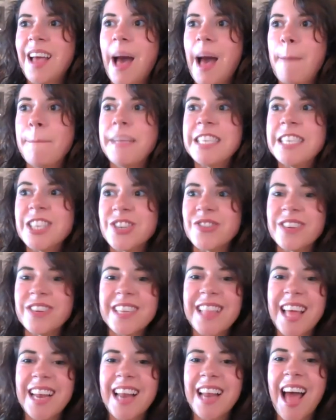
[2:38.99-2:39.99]
mystery
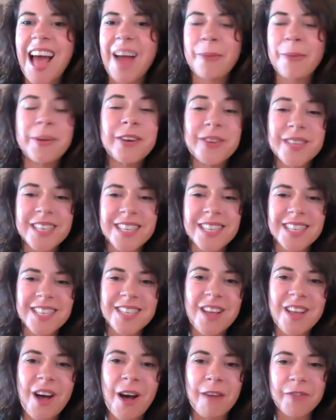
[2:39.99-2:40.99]
that readers can
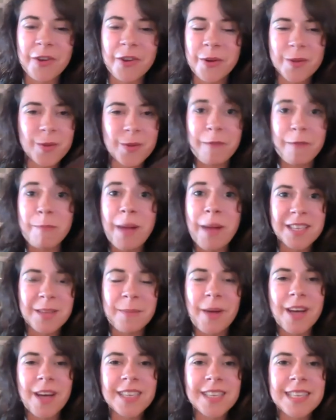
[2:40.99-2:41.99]
solve, sort of puzzle
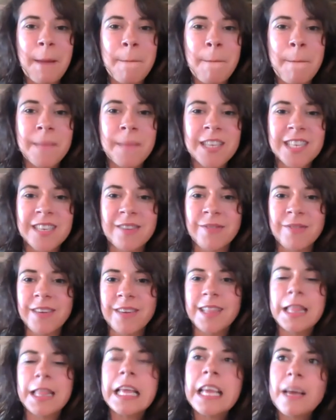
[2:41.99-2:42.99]
box
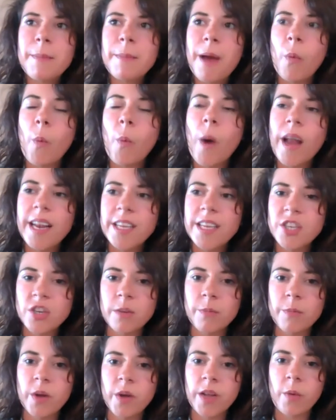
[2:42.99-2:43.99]
mystery? Think about what is
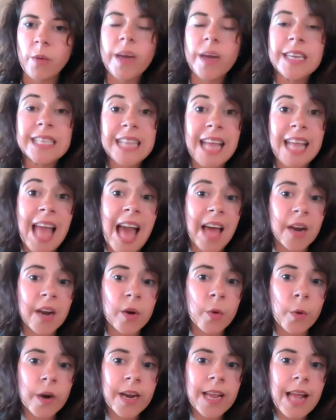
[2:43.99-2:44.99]
your book, what is the
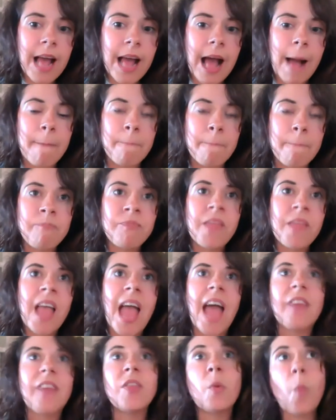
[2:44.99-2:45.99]
category, and
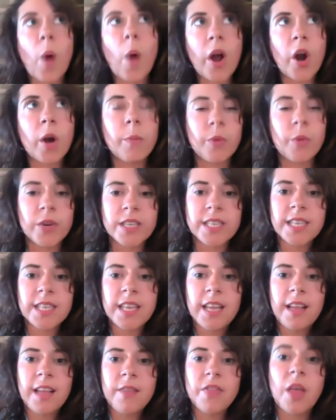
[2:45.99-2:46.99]
then what are books
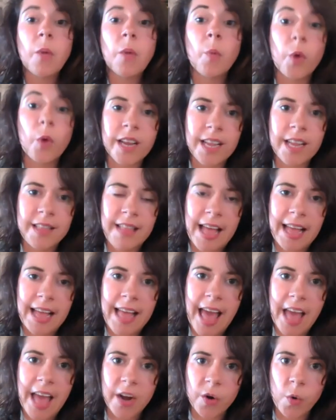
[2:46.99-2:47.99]
that work in that
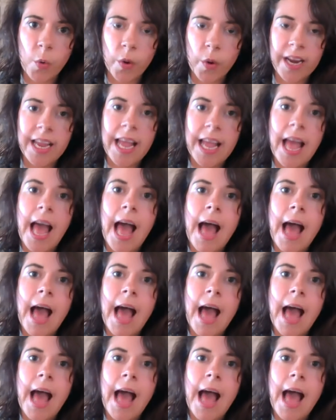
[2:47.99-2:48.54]
category.